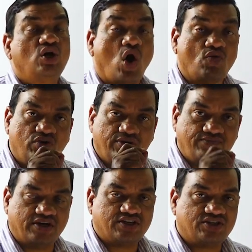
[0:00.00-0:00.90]
of a
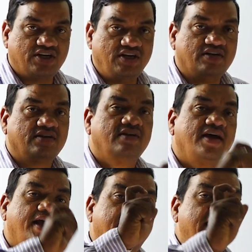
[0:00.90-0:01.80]
function
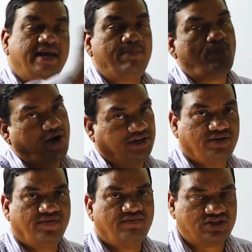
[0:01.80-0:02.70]
at a point?
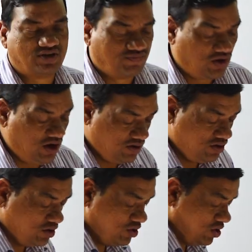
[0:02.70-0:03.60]
First of all,
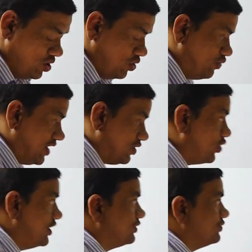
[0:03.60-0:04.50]
we are
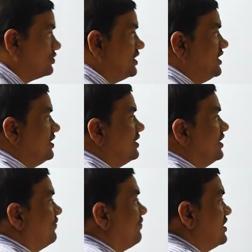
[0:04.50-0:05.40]
going to see
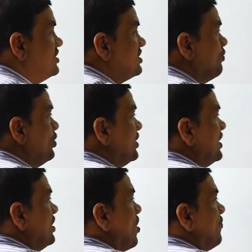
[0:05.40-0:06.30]

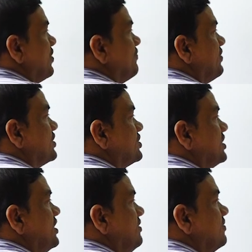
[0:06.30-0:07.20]
differentiability of a
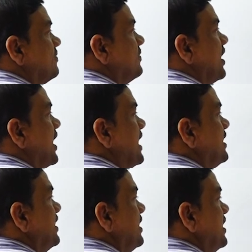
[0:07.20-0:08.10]
function
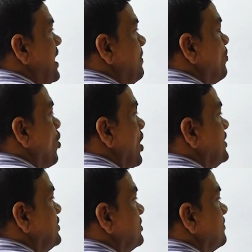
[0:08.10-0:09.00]
at a
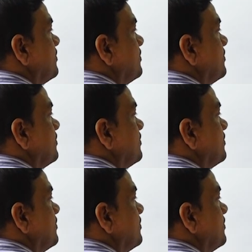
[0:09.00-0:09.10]
point.